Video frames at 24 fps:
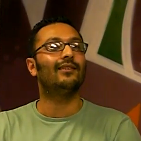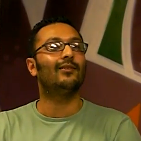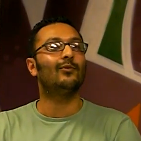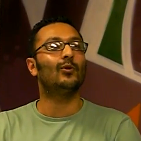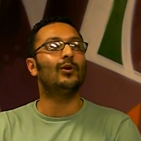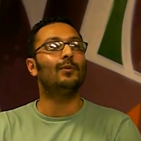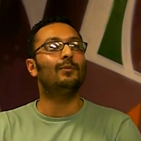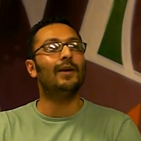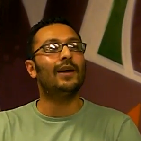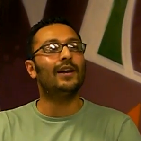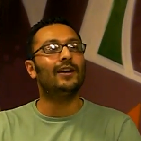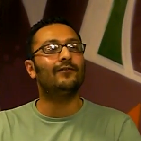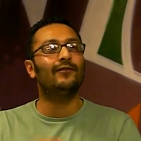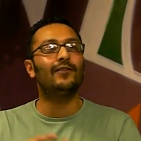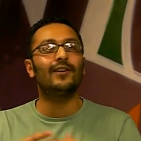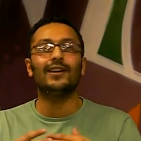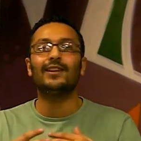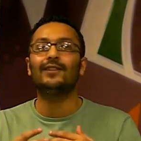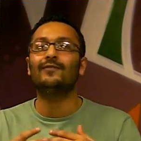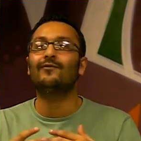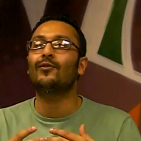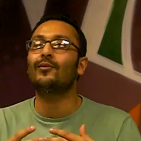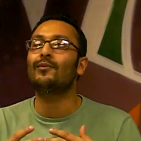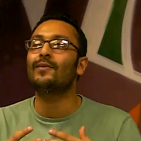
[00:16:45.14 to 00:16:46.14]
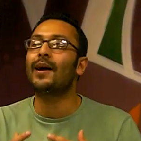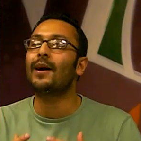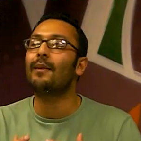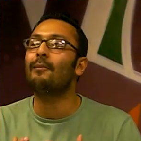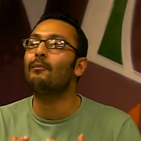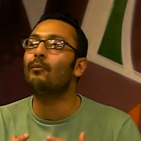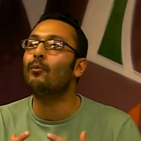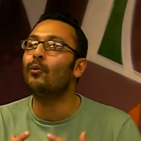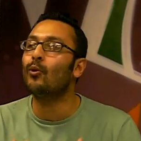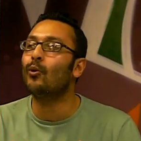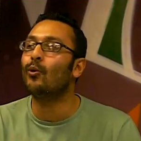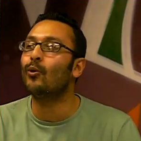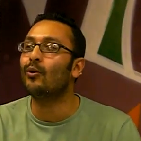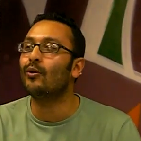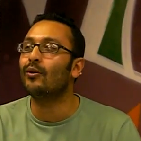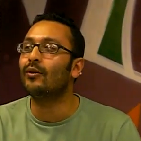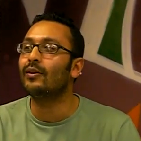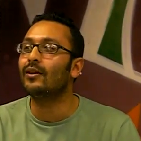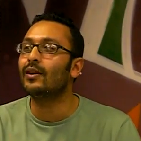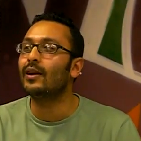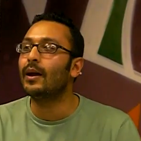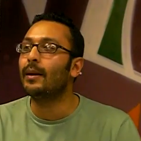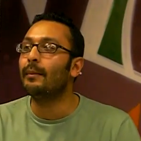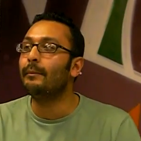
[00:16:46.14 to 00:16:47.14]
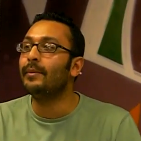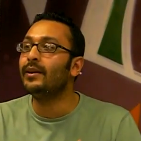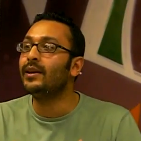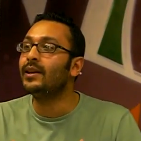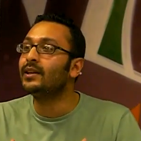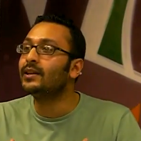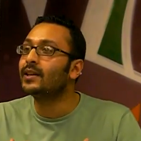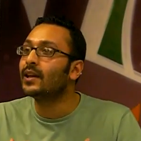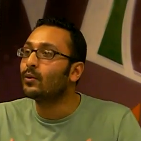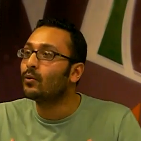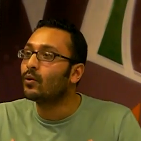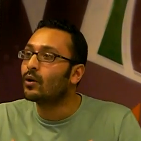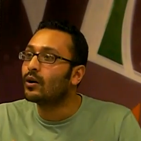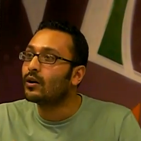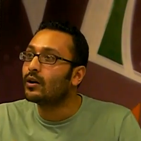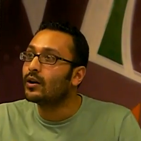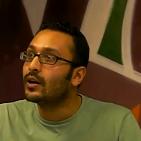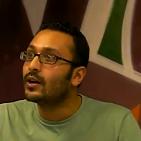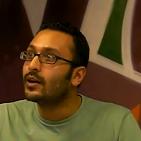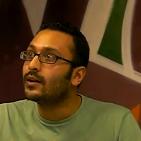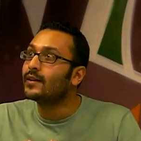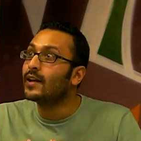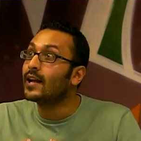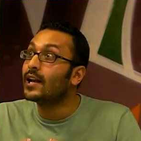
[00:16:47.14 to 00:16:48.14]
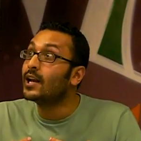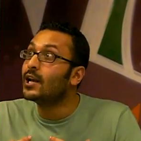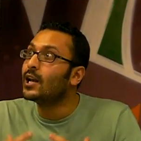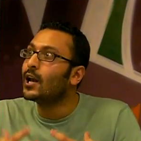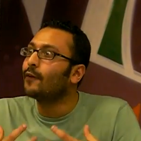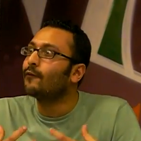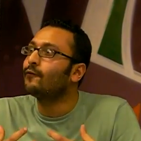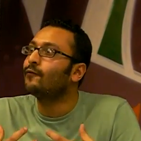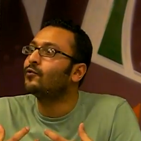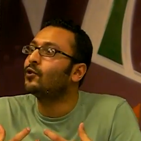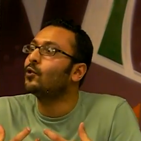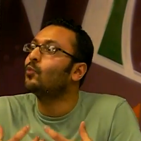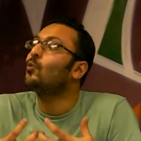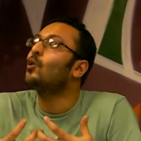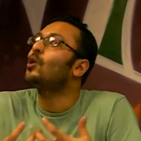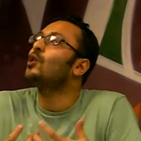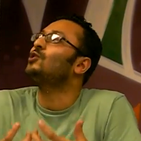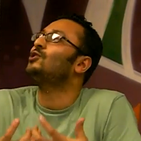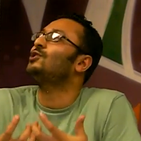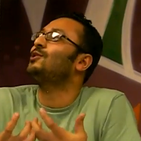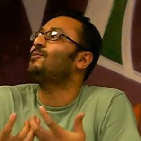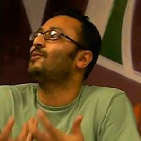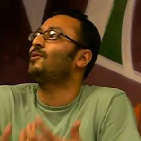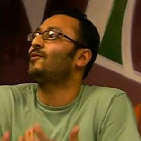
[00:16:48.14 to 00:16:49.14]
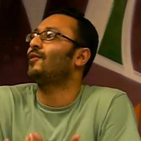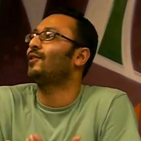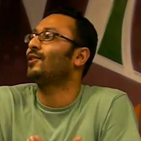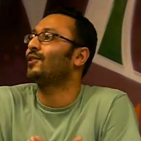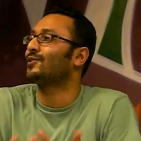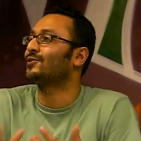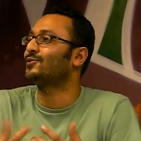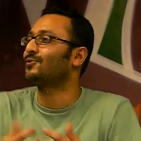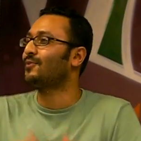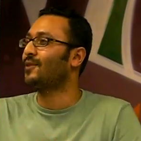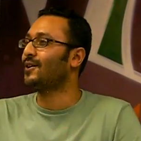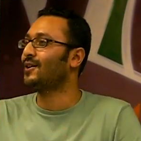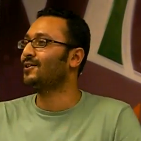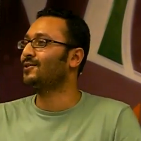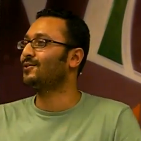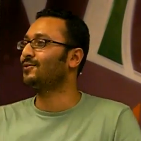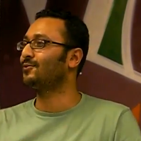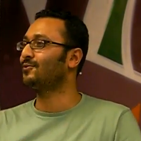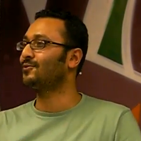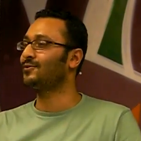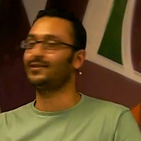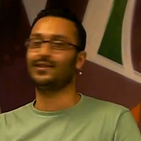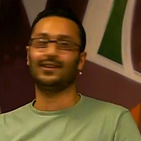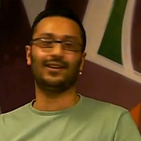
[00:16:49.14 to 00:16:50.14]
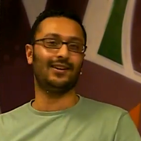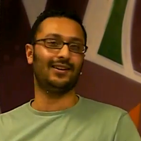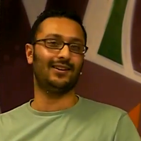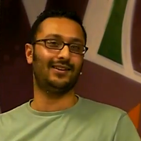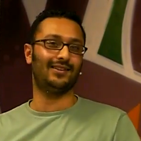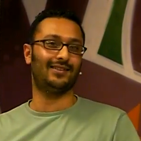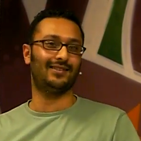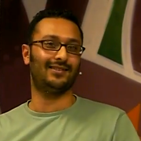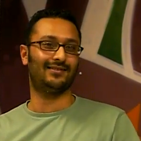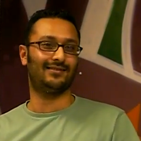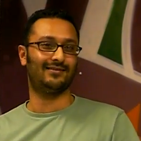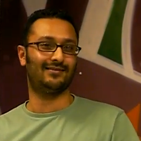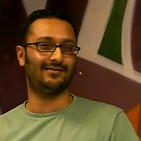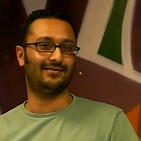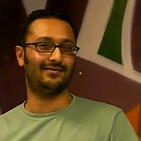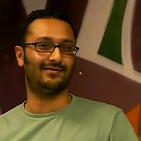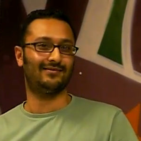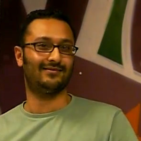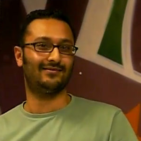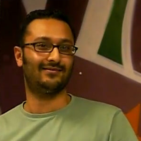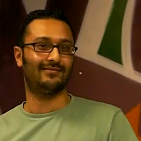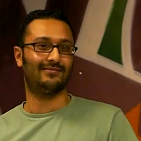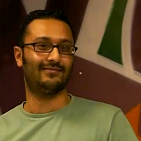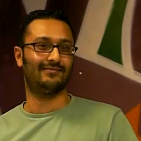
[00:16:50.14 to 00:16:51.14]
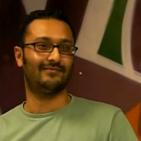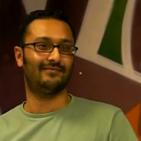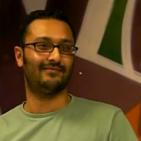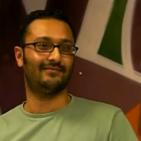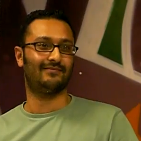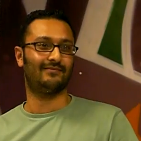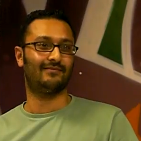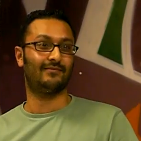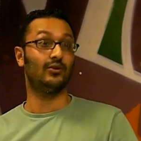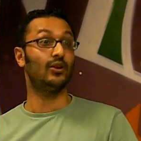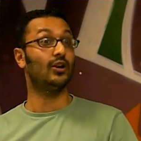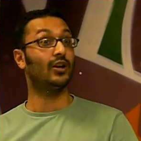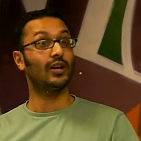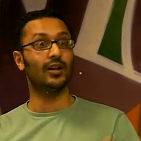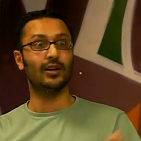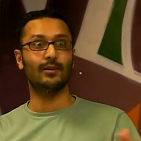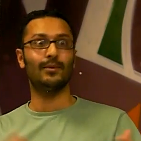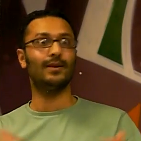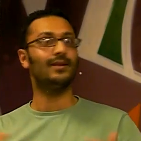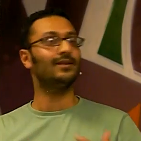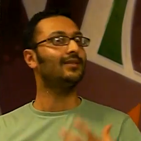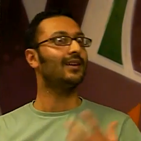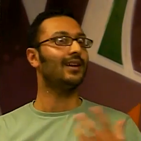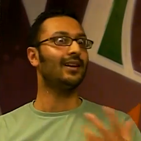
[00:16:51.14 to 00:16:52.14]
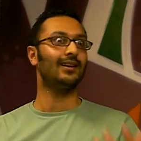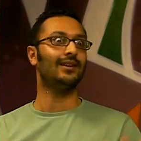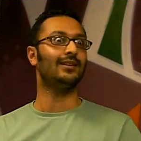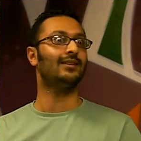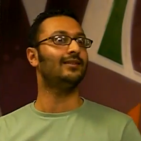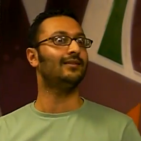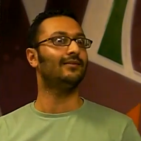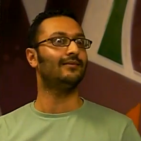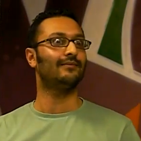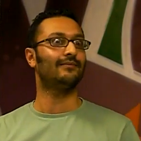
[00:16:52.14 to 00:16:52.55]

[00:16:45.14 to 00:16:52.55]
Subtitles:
We benefited from that more. Meaning they loved the worship of Allah subhanahu wa ta'ala. Look at the mentality.